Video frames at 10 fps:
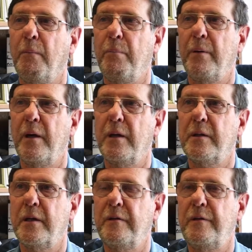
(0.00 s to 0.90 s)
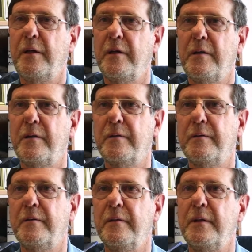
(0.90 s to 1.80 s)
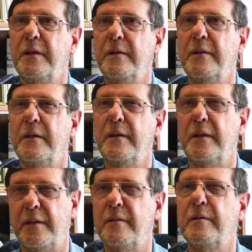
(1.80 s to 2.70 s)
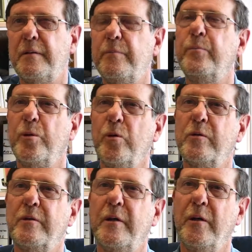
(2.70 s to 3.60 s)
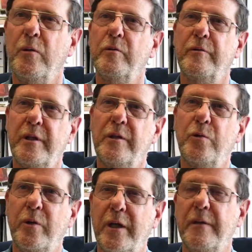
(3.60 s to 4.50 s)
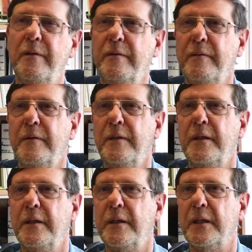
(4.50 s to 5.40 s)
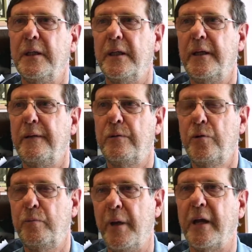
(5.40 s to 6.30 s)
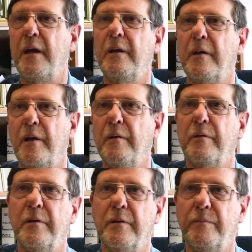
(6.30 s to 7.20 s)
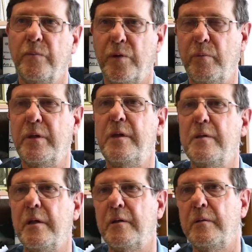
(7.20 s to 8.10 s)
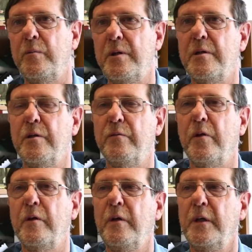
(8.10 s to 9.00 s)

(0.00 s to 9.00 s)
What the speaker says: but I think it brought the thing together. I had good backing around the committees that we serve on.